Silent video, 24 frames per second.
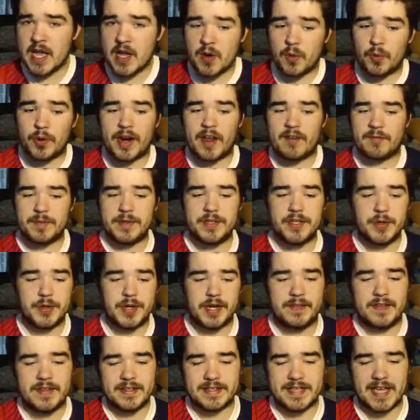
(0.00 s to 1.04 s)
what I've been doing
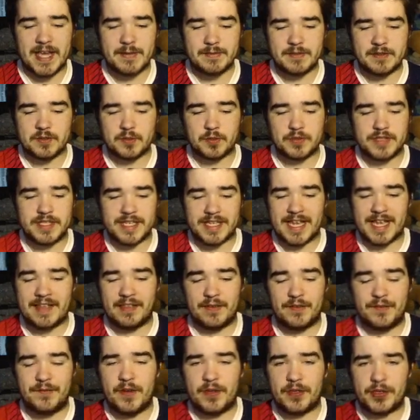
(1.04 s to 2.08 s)
in these games is once I get the
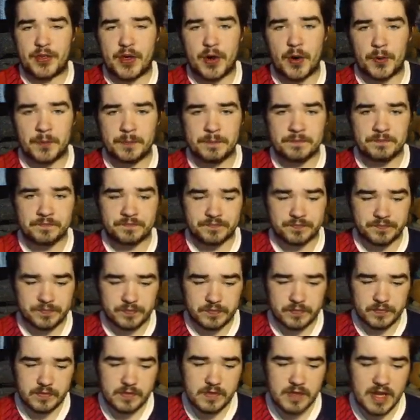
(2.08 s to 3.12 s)
5th goal,
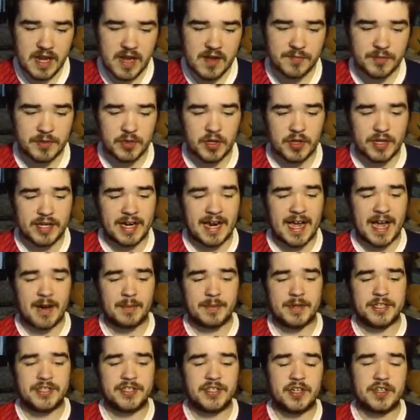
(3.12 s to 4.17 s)
I've been looking at how
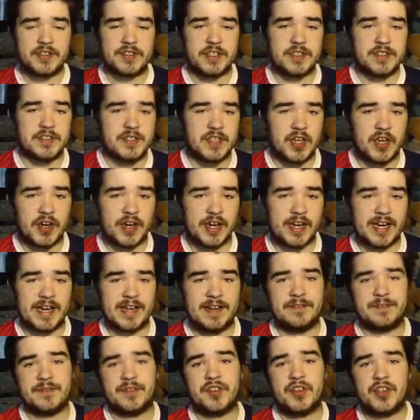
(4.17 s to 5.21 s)
many shots on target
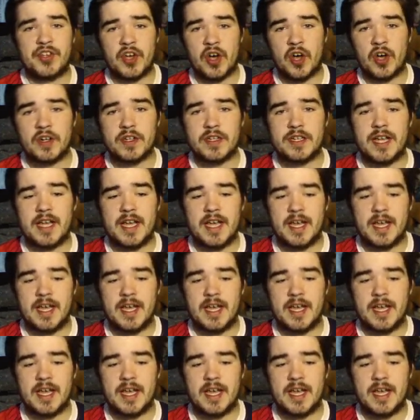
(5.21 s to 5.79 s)
I've got.